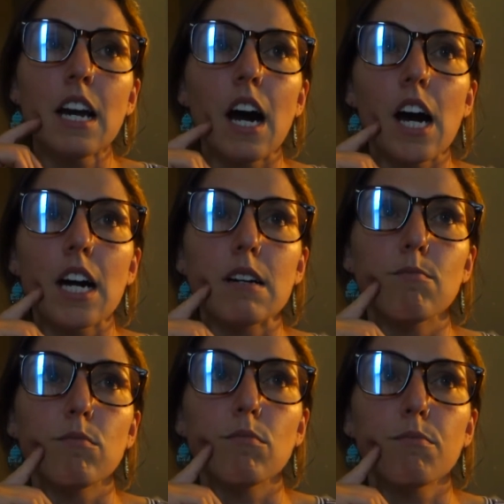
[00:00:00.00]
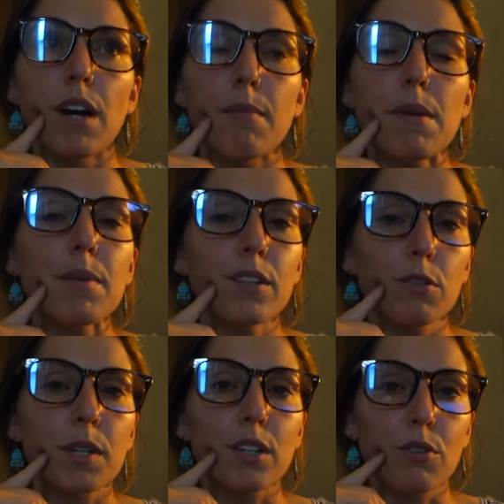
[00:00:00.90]
But maybe a little
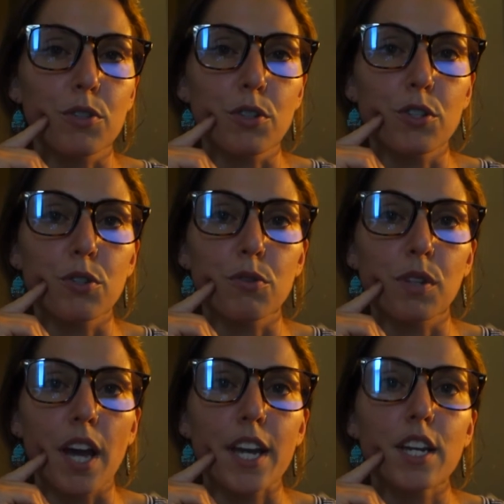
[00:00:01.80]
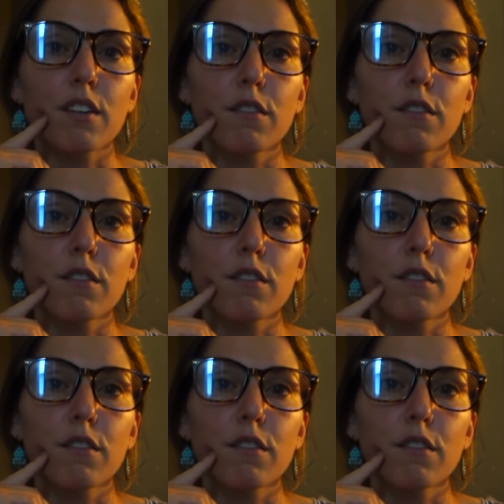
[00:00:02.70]
bit closer to like